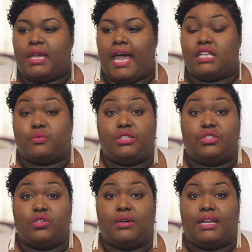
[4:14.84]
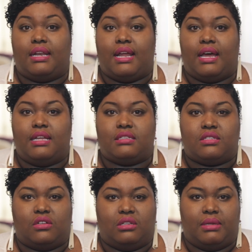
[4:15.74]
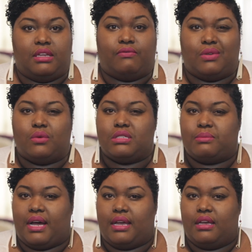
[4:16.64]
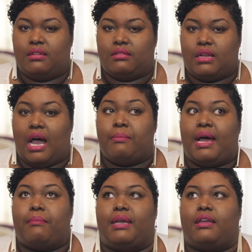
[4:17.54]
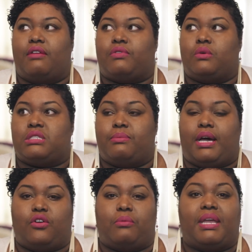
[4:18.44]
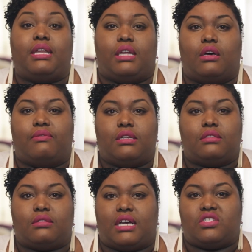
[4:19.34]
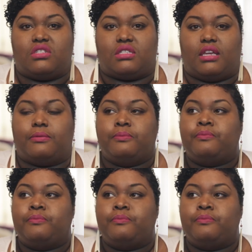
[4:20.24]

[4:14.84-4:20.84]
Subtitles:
as we do it and not necessarily be influenced by it. I'm not being influenced by your opinion of it, I should say.